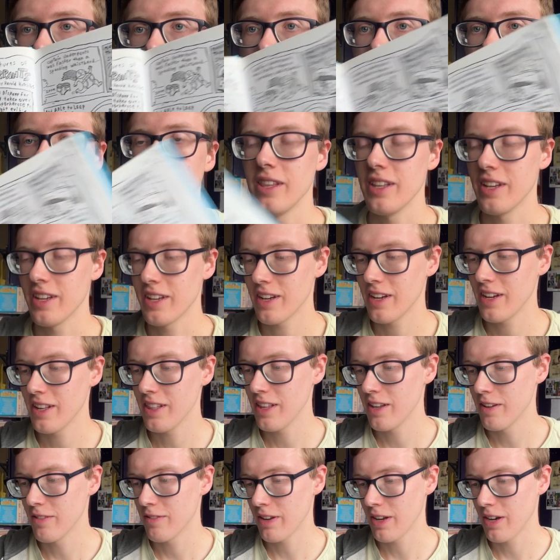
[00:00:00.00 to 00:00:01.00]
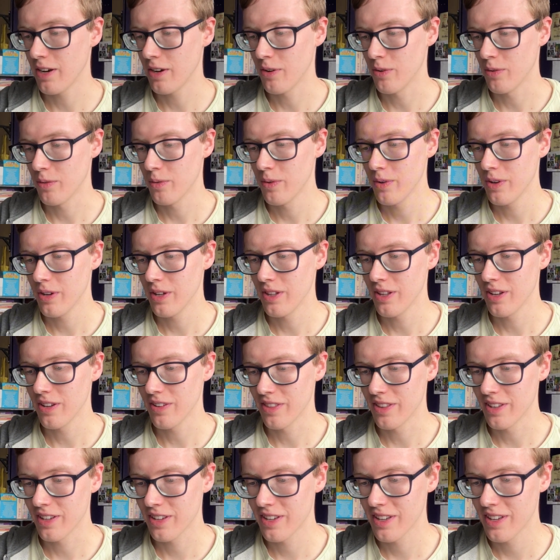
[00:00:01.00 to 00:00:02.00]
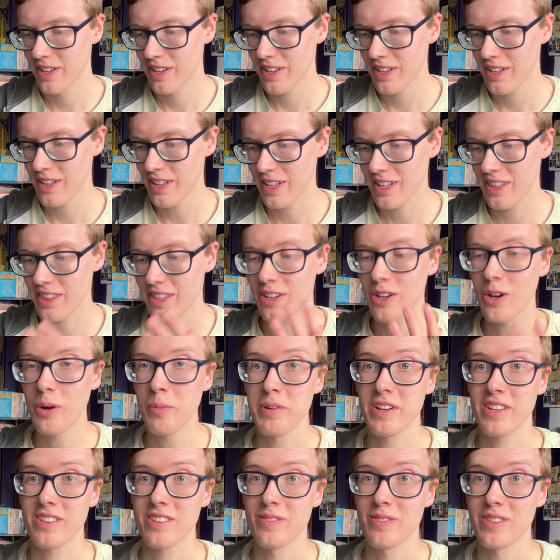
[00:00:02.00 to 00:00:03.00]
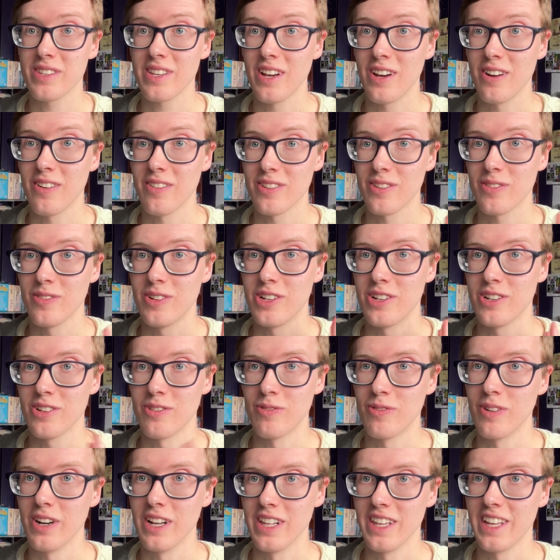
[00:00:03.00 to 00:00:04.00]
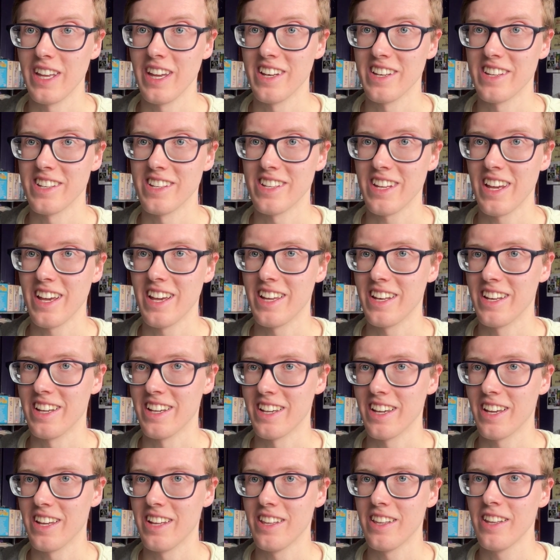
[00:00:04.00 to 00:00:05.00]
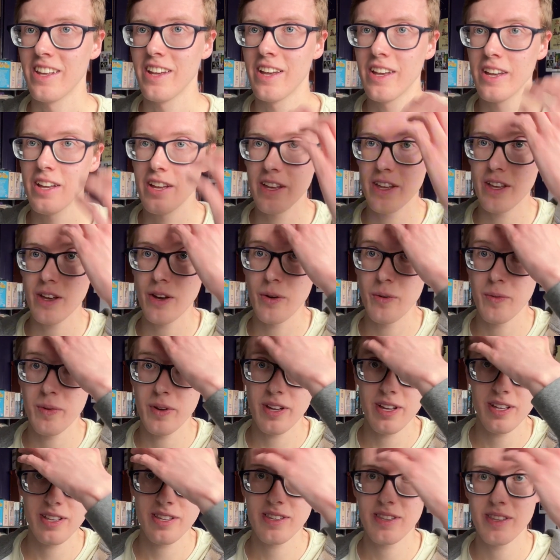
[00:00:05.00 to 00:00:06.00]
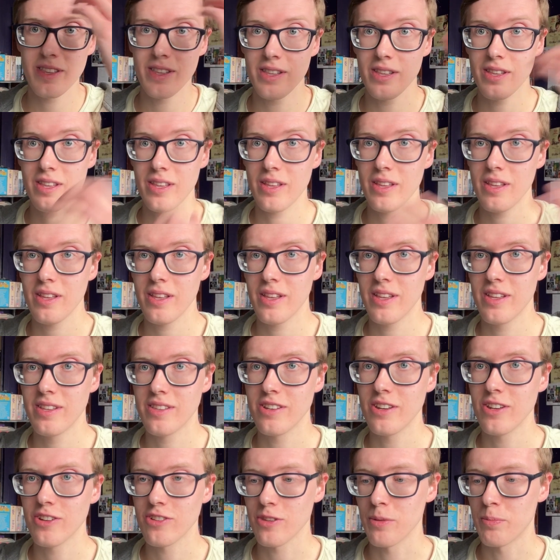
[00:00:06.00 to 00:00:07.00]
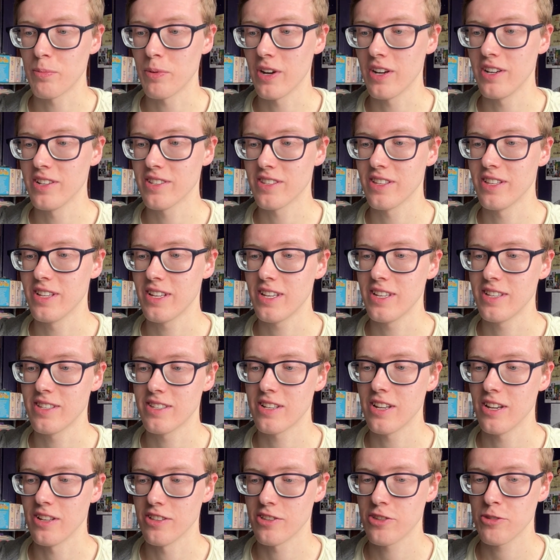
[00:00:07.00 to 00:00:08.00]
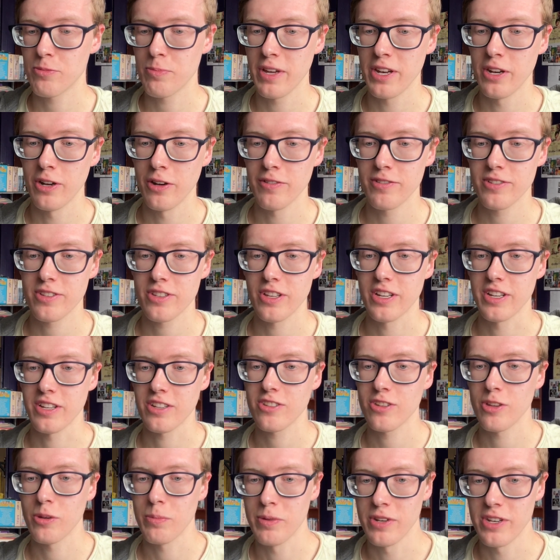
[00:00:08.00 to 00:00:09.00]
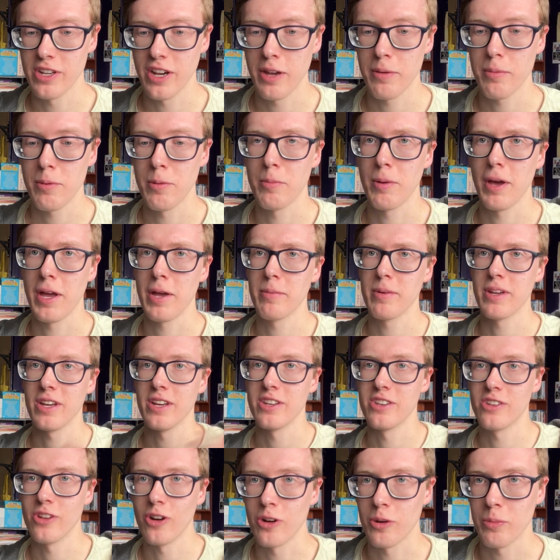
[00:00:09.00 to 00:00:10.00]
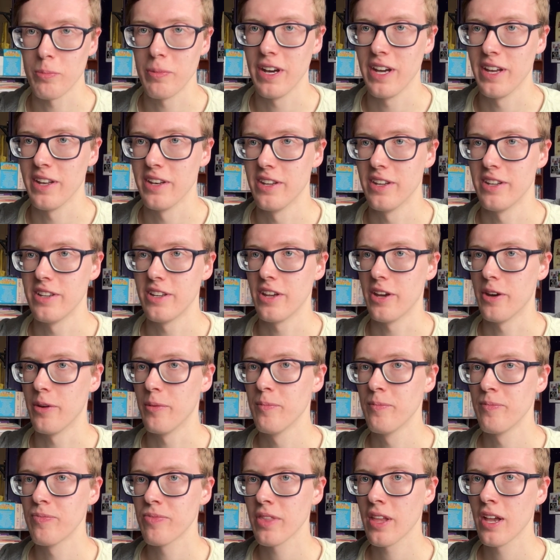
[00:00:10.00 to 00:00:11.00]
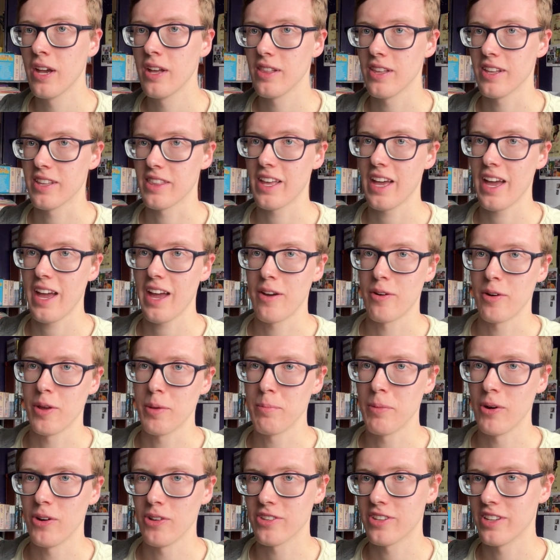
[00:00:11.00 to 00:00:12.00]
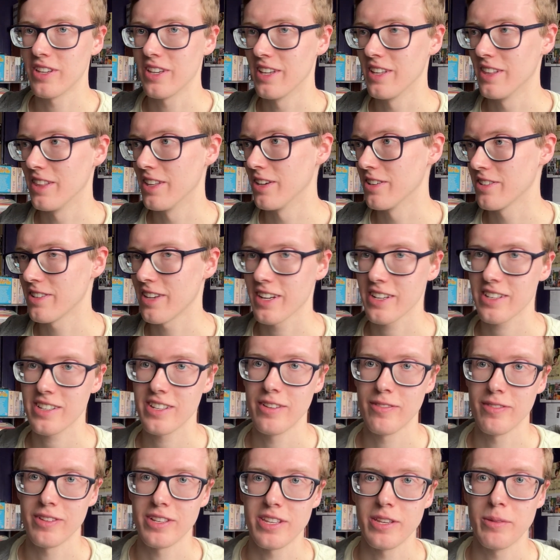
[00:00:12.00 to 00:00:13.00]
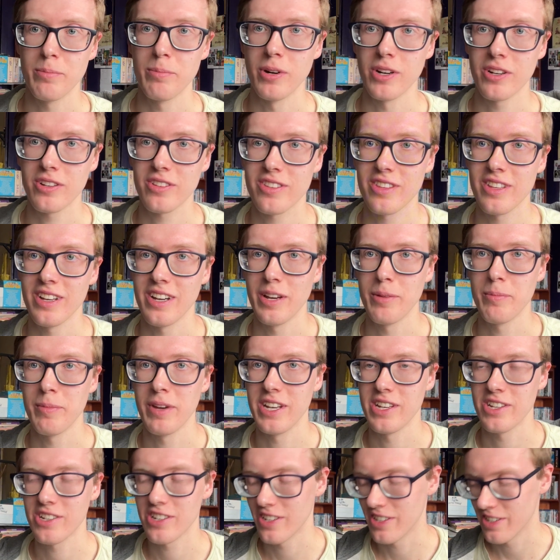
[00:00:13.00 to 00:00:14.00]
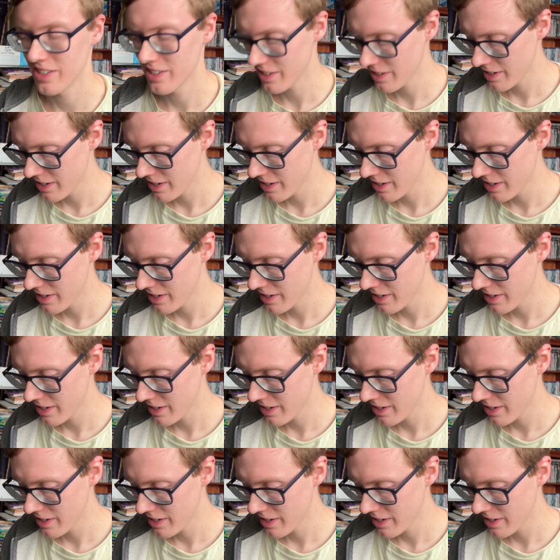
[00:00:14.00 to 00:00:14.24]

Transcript: And like I loved how a lot of the comics themselves were just really entertaining, and you know it's no surprise that he's done spin-offs like Super Diaper Baby and Dogman, and you know like the Harry Potty and those activity books that I mentioned.